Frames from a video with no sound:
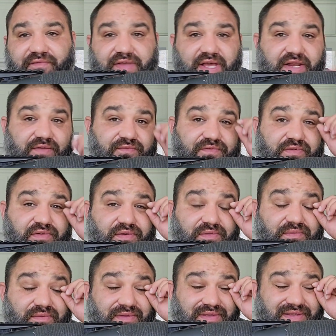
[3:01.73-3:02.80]
I've had it
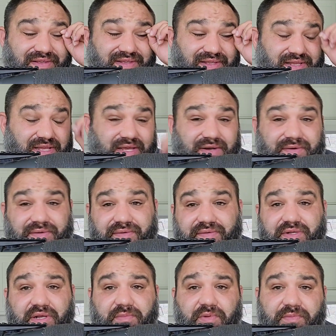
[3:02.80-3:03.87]
for, I don't know,
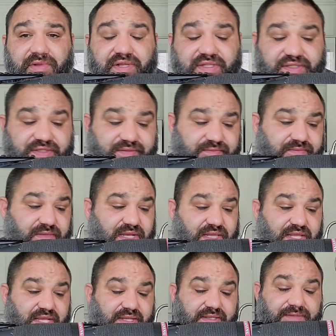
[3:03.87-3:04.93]
a couple months. I
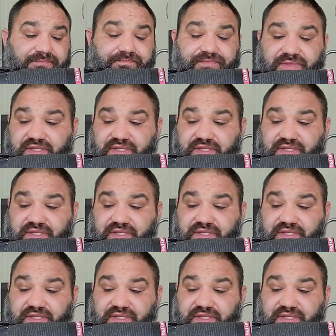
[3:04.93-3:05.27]
like it.